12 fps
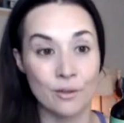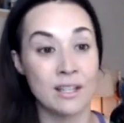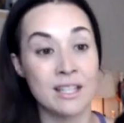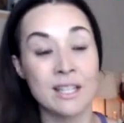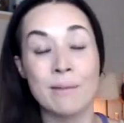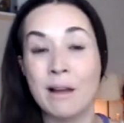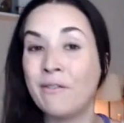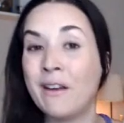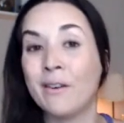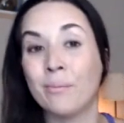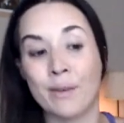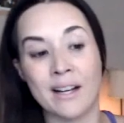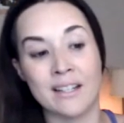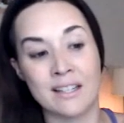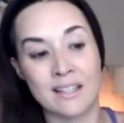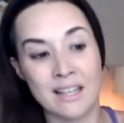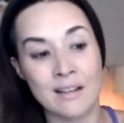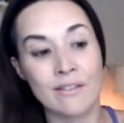This is my favorite brand, is
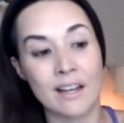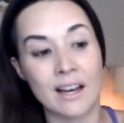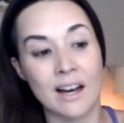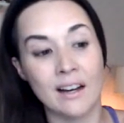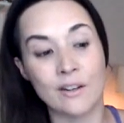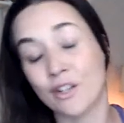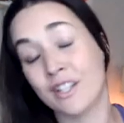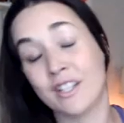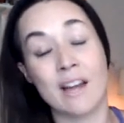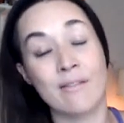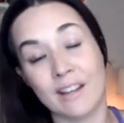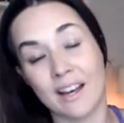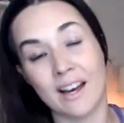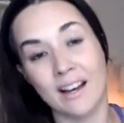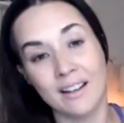stevia or stevia,